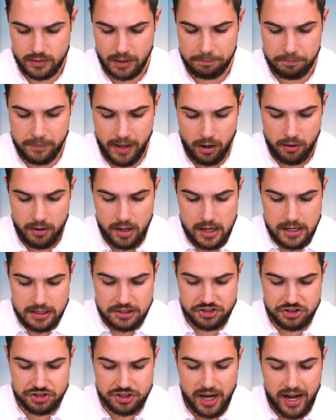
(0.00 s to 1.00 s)
Now,
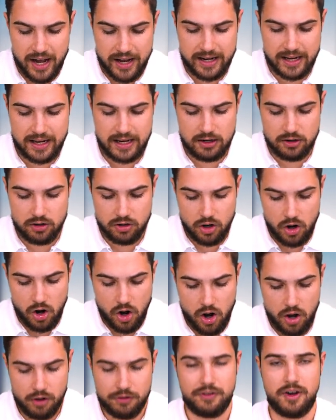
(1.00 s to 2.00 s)
starting
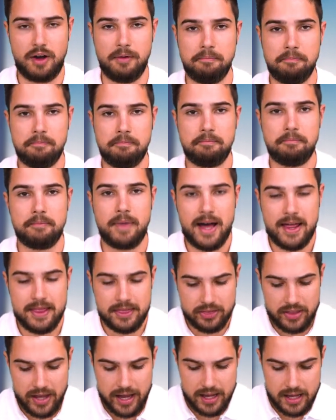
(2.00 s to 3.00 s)
off
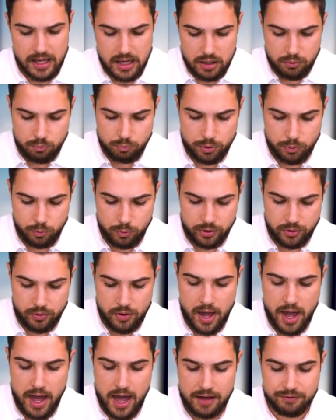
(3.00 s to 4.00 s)
Monday, we will
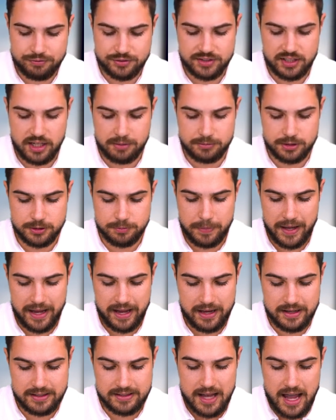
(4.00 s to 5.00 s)
have some
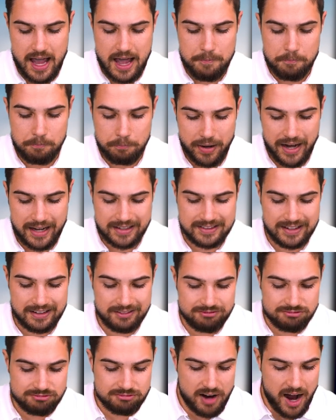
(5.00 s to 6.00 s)
speakers, but
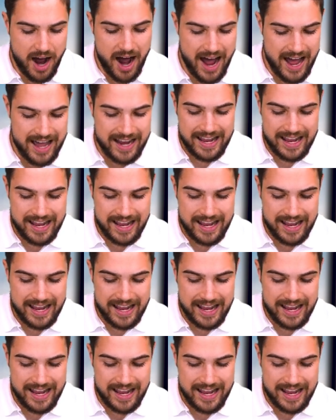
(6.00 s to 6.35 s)
right